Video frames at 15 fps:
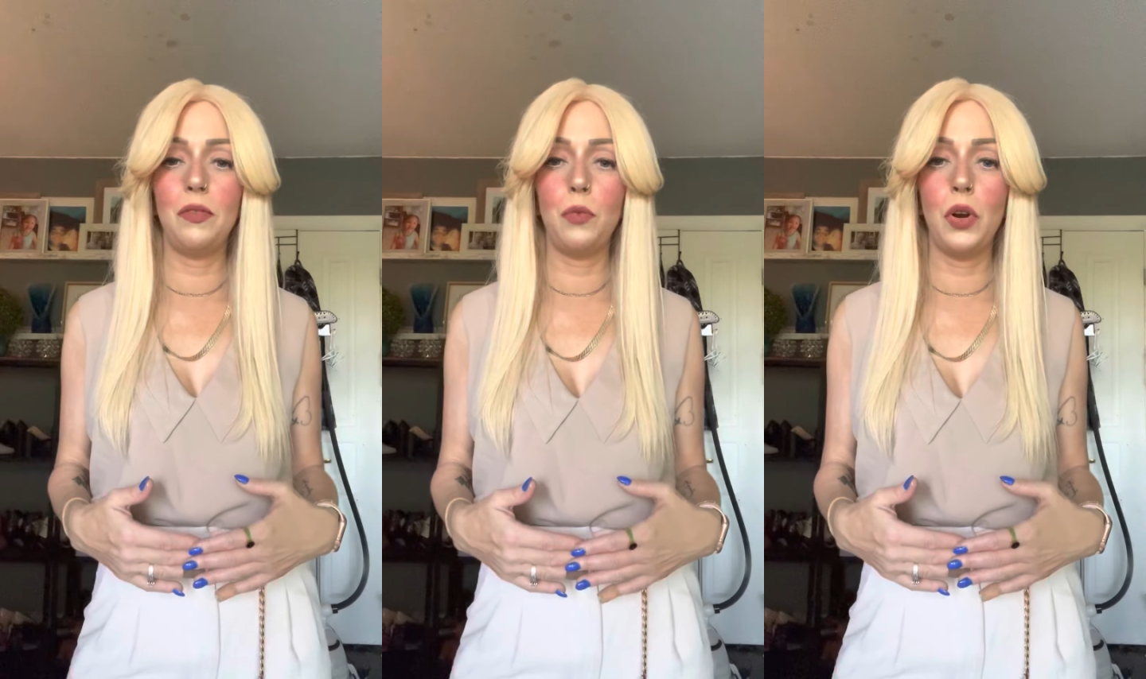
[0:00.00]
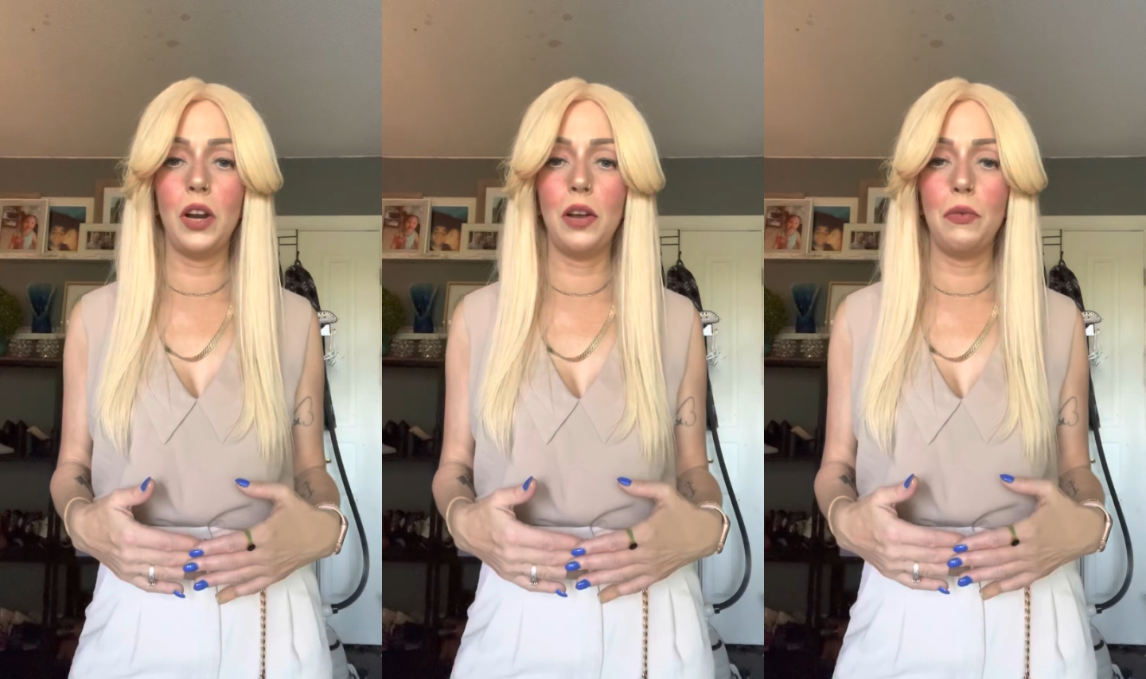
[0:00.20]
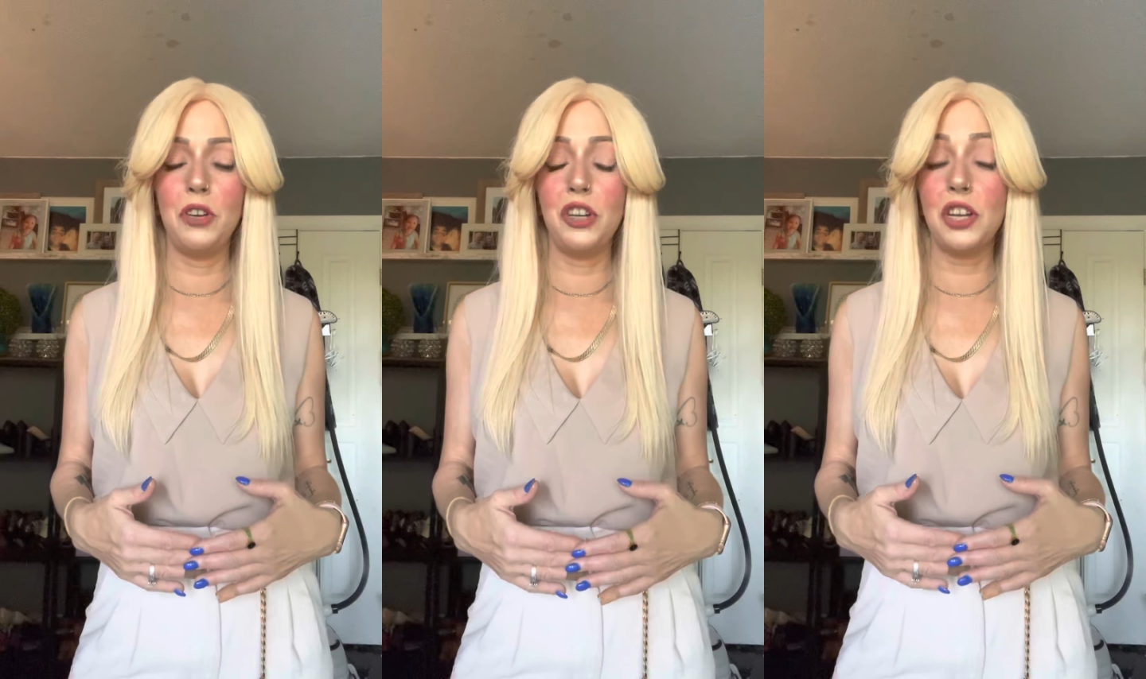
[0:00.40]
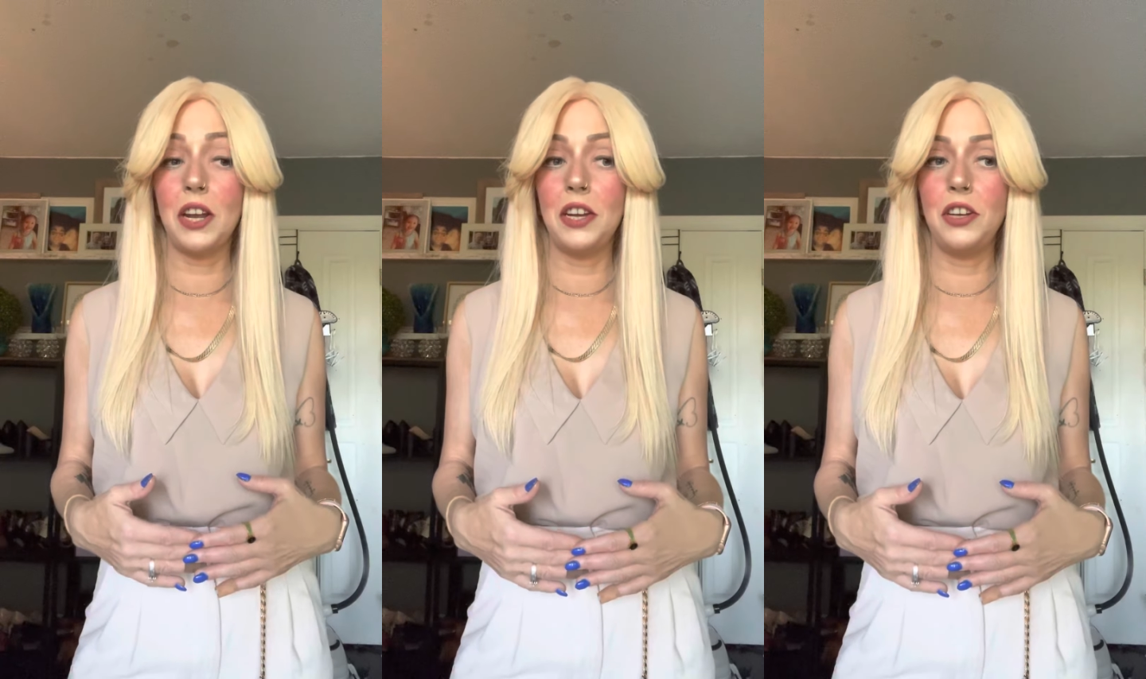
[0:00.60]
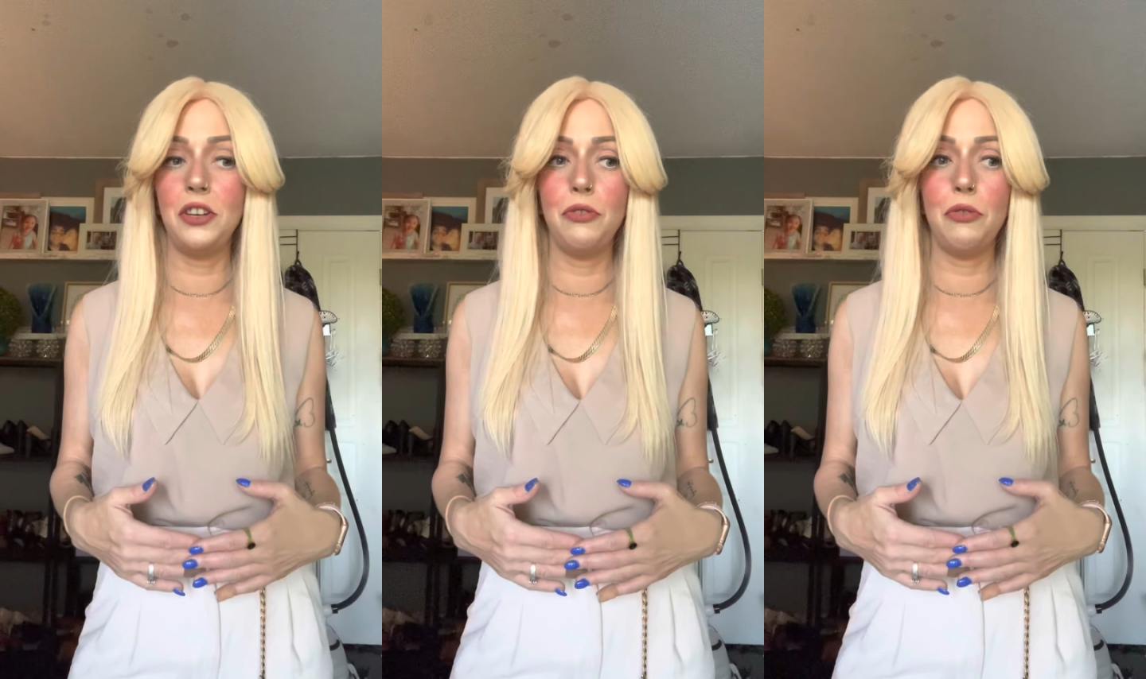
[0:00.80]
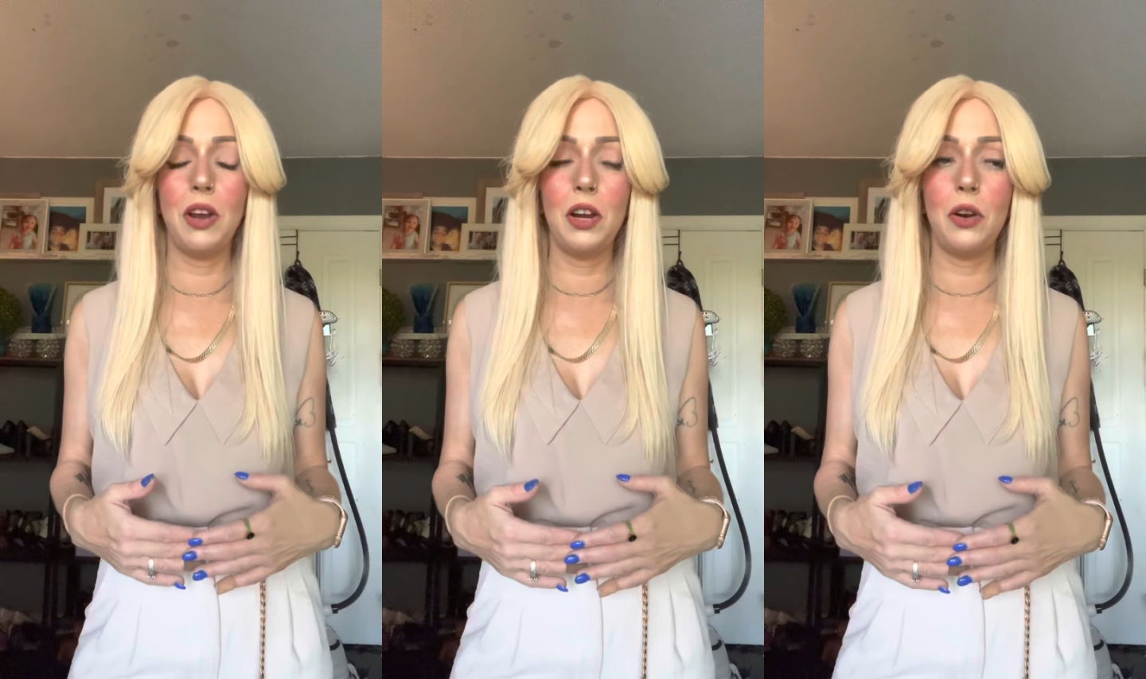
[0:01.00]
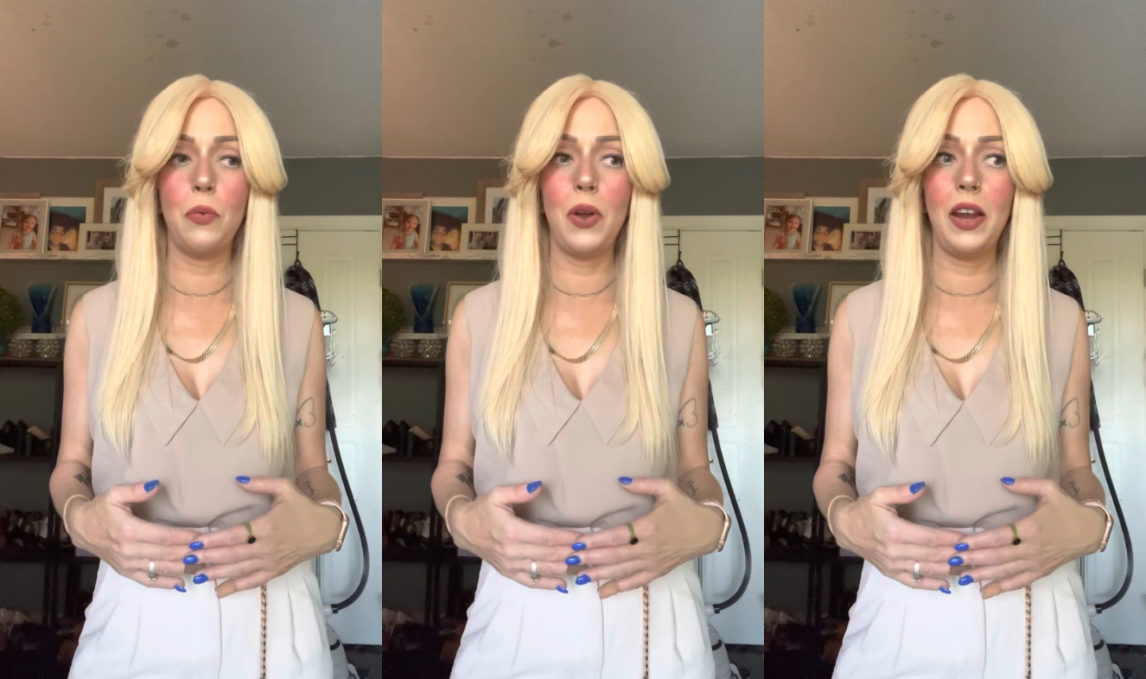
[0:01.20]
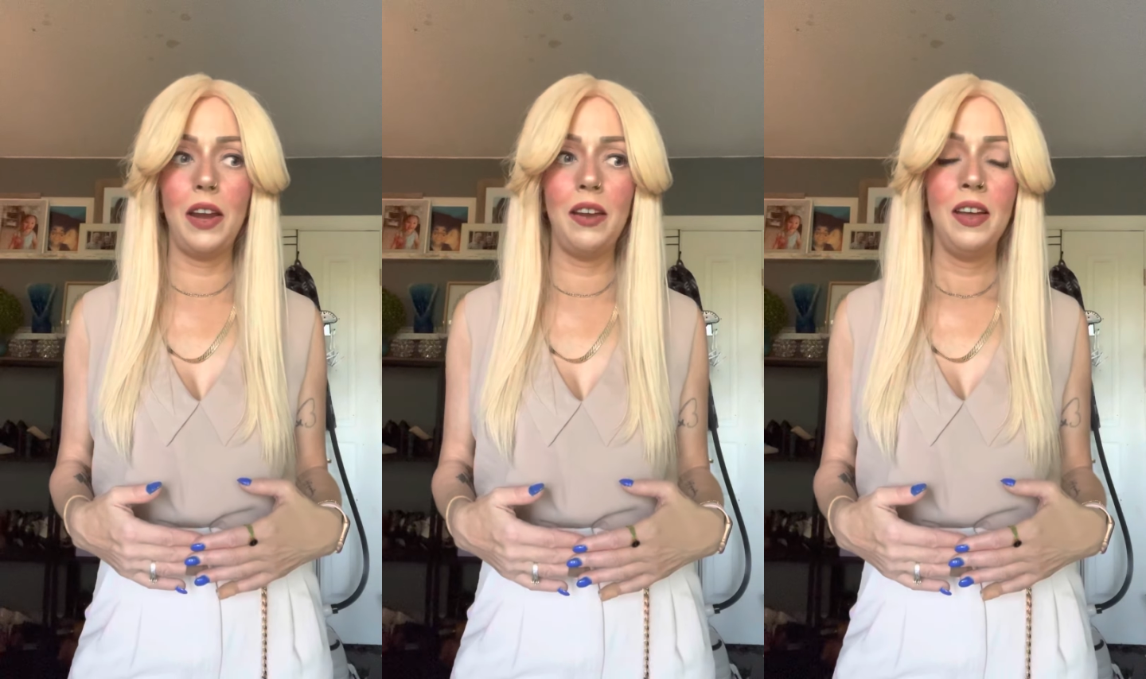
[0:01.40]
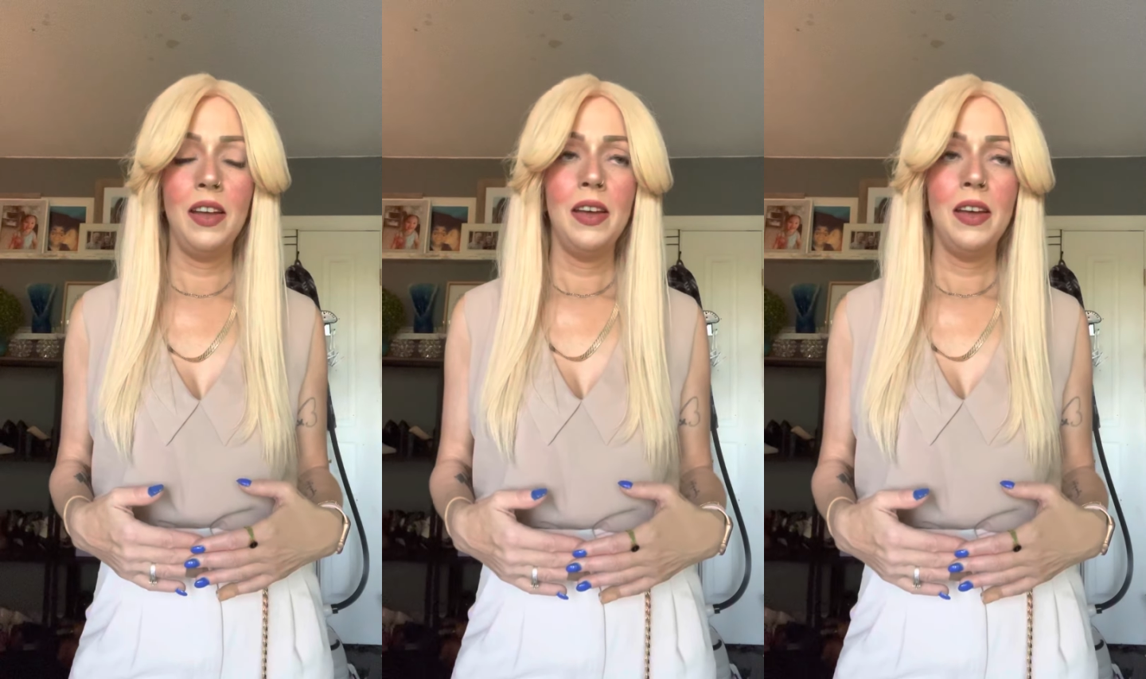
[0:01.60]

what I wish I knew right away,